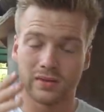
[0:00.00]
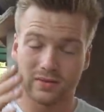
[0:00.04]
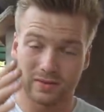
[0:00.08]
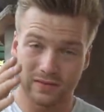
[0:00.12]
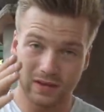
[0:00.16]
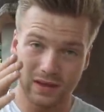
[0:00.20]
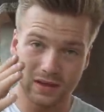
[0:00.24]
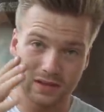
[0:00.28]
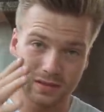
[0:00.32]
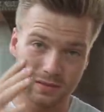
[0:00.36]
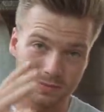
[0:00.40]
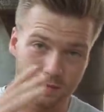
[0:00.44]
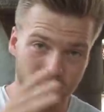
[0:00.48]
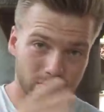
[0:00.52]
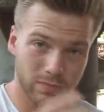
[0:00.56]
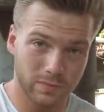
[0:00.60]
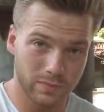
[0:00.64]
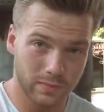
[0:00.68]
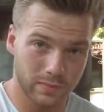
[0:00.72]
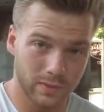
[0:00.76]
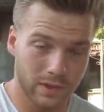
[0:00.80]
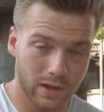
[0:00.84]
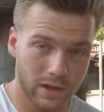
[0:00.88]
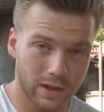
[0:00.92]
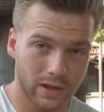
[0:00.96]
they
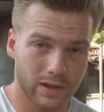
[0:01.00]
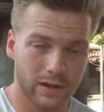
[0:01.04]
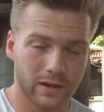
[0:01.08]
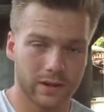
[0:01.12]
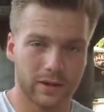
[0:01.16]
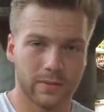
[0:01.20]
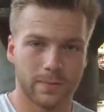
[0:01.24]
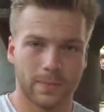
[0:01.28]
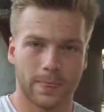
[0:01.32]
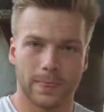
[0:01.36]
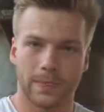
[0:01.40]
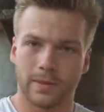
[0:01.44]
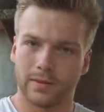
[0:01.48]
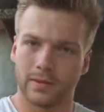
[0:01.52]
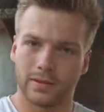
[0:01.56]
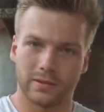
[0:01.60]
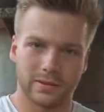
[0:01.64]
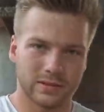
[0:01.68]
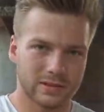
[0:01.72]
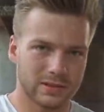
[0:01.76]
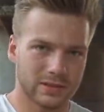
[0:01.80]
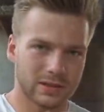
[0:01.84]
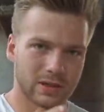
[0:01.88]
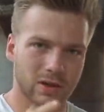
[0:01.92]
um, he's